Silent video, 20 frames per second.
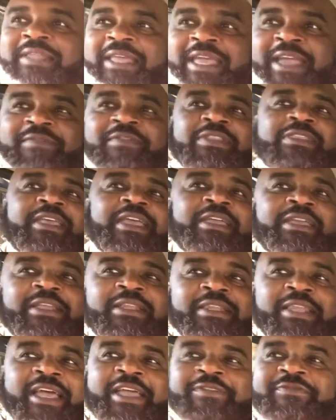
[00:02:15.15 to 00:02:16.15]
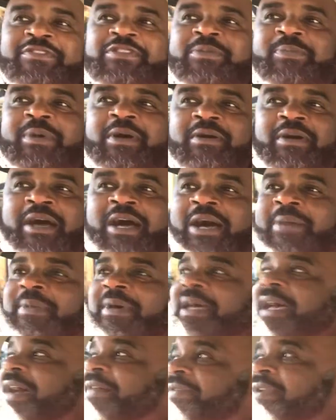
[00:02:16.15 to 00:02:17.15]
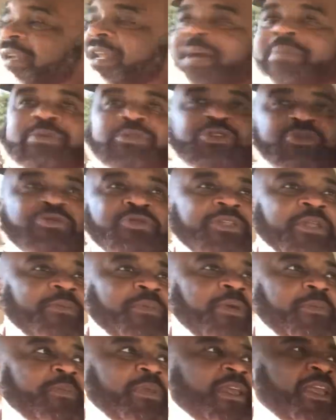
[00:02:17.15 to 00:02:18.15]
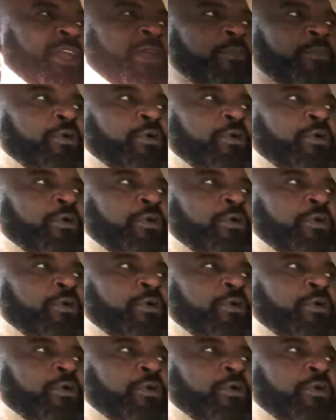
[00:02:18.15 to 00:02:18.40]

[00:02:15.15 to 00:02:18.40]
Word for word: Everything in life is about having an opportunity, but being